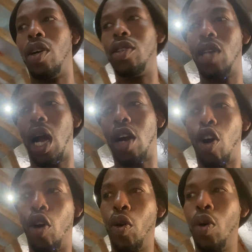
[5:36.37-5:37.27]
you're not
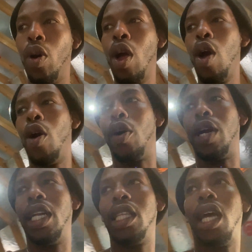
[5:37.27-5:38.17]
cold or
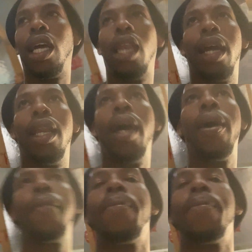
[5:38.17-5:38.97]
anything like that.